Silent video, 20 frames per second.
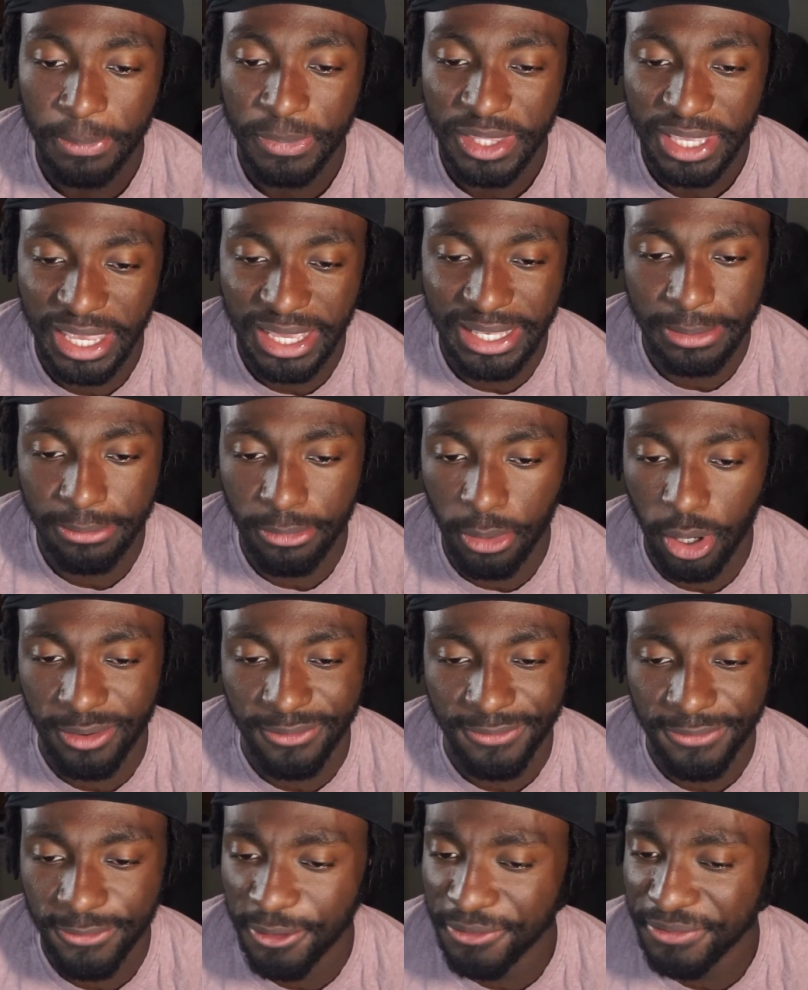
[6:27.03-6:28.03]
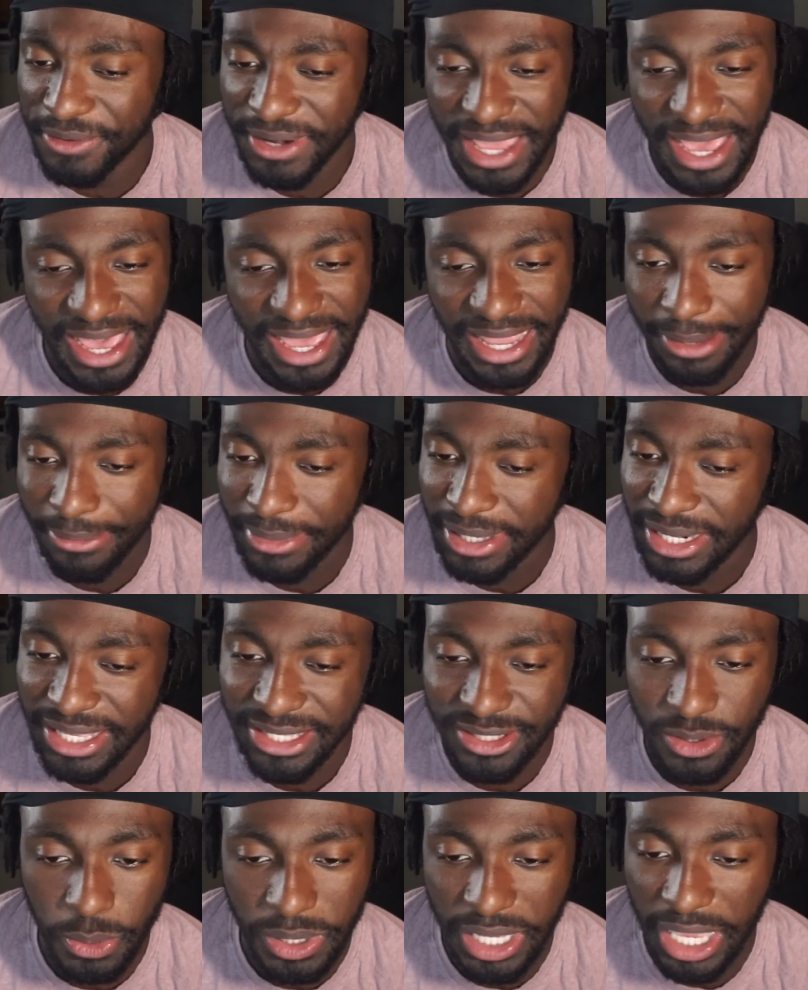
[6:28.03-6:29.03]
Caleb Martin, 4 for 9, I mean,
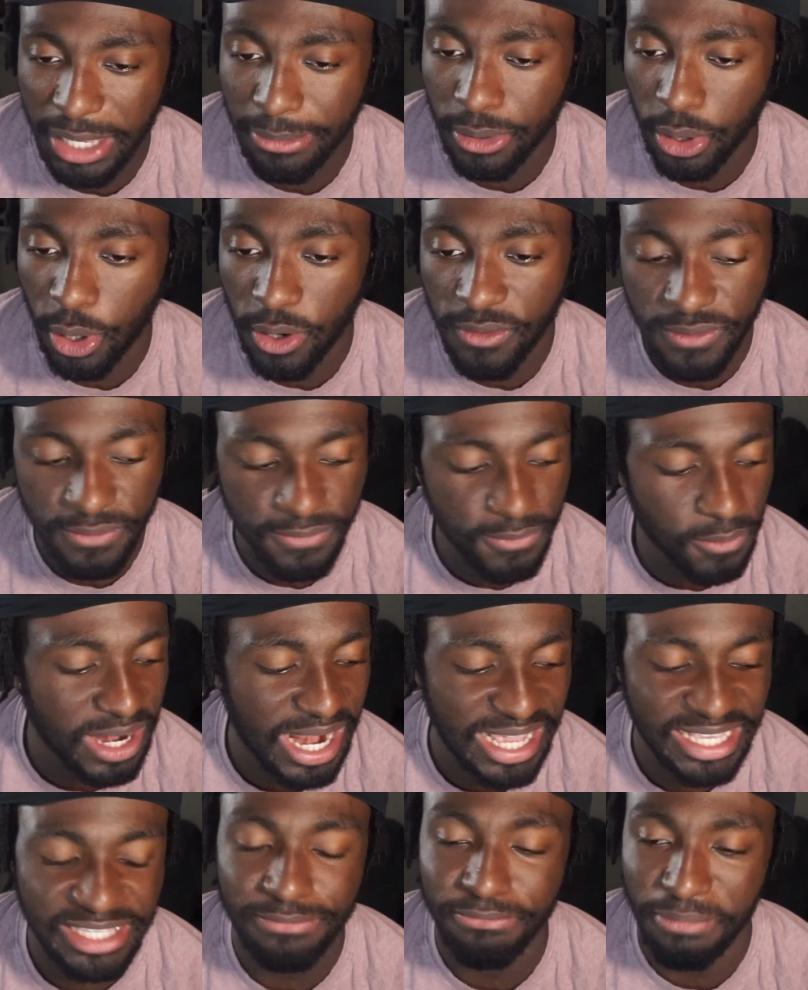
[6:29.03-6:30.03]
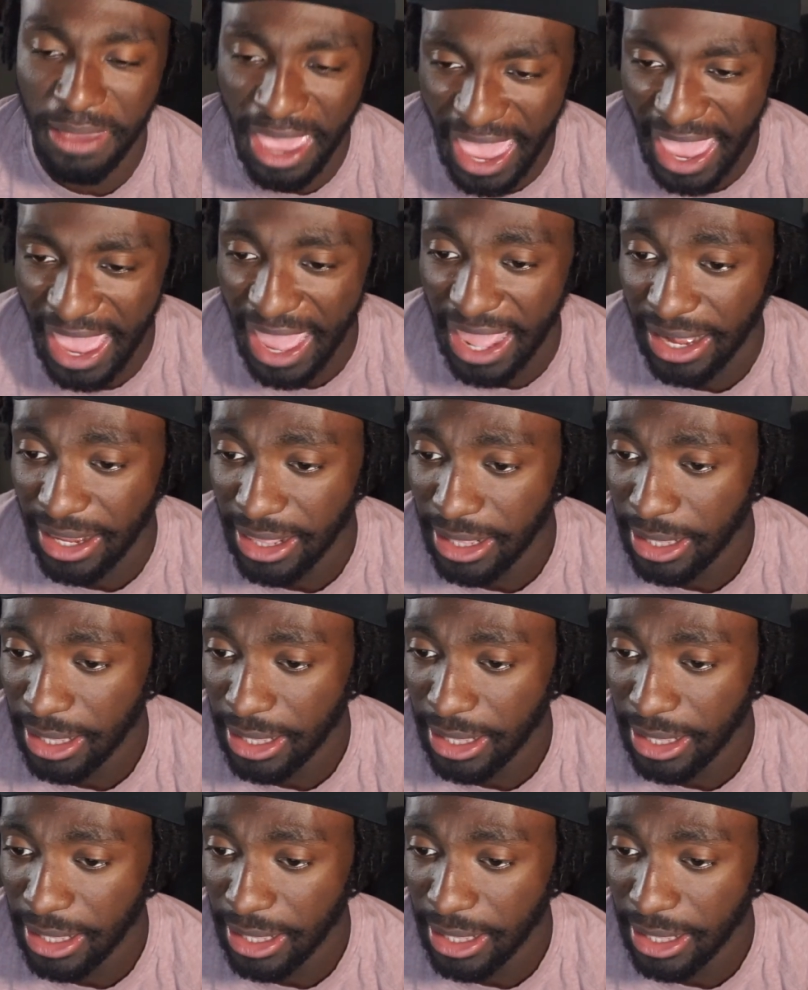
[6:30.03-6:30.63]
that's okay, but 0 for 4, that's bad.